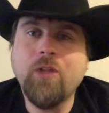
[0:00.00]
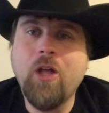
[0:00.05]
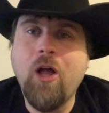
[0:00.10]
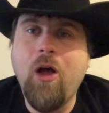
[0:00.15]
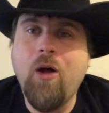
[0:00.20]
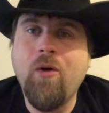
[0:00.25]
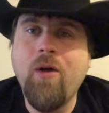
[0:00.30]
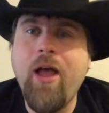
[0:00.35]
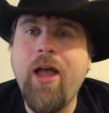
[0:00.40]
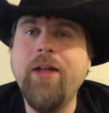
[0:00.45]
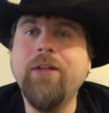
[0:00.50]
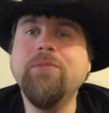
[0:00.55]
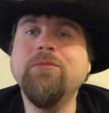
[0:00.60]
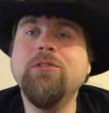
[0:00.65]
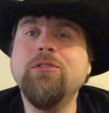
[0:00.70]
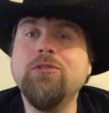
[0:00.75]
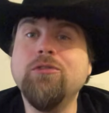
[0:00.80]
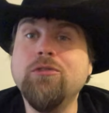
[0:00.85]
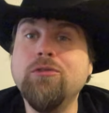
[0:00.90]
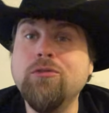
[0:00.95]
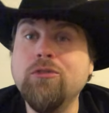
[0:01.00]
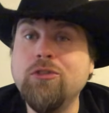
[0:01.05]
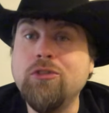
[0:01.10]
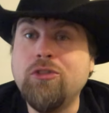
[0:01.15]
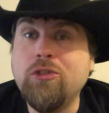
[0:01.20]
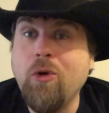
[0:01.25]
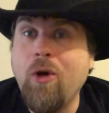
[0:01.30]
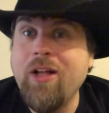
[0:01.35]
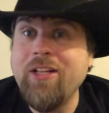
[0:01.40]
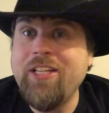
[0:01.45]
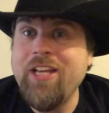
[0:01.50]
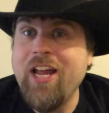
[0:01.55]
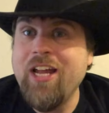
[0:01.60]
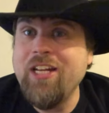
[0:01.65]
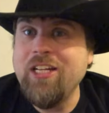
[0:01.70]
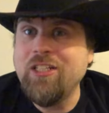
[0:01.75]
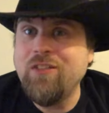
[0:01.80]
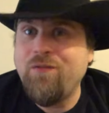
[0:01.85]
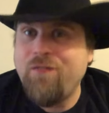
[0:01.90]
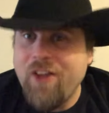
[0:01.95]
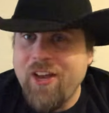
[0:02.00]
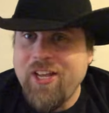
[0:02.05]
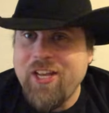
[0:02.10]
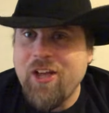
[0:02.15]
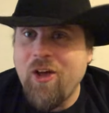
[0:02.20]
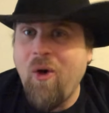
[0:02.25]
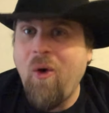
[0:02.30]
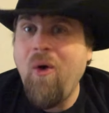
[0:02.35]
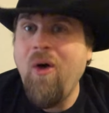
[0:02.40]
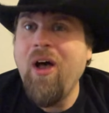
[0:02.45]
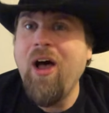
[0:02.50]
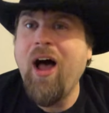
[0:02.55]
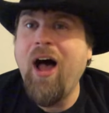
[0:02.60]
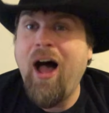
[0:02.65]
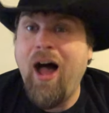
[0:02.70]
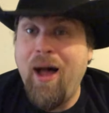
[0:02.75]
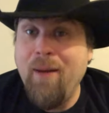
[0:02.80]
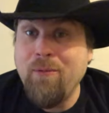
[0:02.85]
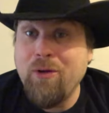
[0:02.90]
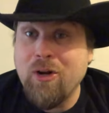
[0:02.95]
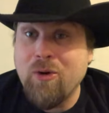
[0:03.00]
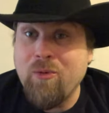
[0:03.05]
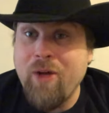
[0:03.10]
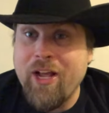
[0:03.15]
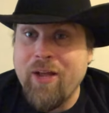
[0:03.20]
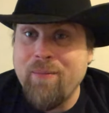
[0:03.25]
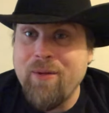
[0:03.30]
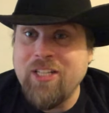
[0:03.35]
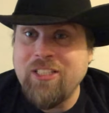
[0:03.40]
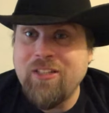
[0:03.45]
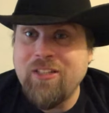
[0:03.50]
All right, so at the end of this video, I'm gonna recommend